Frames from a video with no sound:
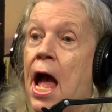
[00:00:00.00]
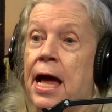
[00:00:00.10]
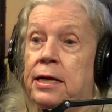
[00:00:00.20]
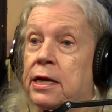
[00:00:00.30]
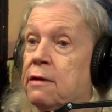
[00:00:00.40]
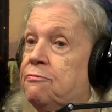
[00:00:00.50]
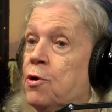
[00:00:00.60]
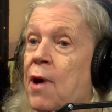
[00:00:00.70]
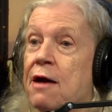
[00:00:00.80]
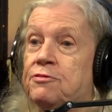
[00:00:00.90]
And if
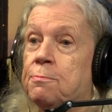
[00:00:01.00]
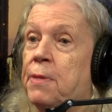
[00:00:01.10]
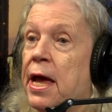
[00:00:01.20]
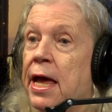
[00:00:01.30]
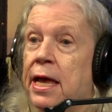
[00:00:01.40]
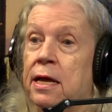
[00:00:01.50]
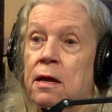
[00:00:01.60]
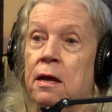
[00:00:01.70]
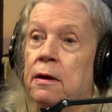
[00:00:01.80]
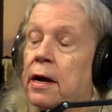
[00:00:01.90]
you have to
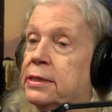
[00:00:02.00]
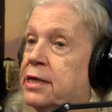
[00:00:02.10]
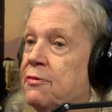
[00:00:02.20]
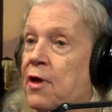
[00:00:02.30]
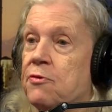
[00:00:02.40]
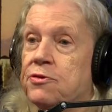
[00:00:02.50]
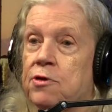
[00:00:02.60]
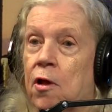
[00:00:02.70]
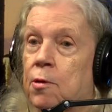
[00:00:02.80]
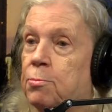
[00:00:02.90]
pay a
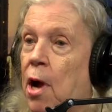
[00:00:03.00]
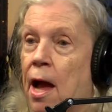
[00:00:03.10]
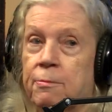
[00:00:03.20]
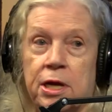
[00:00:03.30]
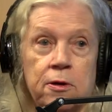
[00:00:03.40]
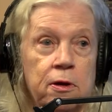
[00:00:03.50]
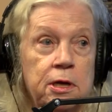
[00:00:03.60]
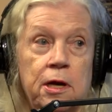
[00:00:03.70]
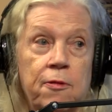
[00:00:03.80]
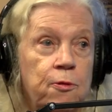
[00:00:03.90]
$10,000 bribe here
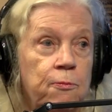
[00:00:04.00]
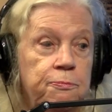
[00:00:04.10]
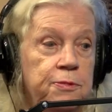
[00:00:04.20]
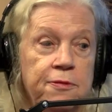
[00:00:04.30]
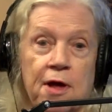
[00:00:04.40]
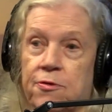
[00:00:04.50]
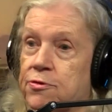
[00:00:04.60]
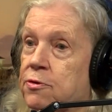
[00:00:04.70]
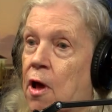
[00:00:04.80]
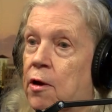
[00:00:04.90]
and another
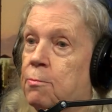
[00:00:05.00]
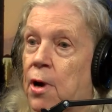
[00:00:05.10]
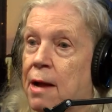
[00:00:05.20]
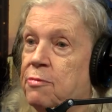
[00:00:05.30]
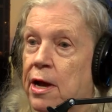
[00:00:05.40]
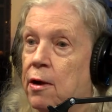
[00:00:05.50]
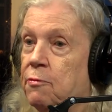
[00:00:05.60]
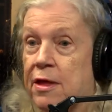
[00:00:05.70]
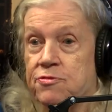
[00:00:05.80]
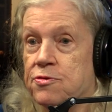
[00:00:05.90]
$10,000 bribe
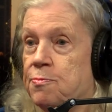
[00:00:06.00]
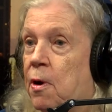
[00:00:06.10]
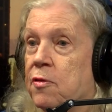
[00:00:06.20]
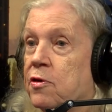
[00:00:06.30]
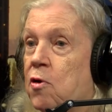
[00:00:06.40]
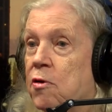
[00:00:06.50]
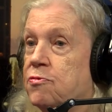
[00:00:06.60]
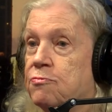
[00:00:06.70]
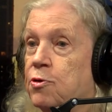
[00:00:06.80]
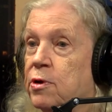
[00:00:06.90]
there, that's just part of the
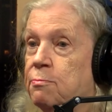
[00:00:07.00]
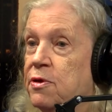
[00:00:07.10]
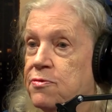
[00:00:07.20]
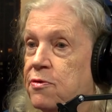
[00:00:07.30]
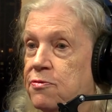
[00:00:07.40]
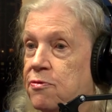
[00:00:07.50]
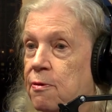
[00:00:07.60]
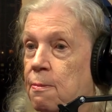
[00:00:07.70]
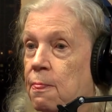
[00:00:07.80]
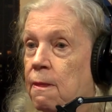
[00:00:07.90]
cost of doing business.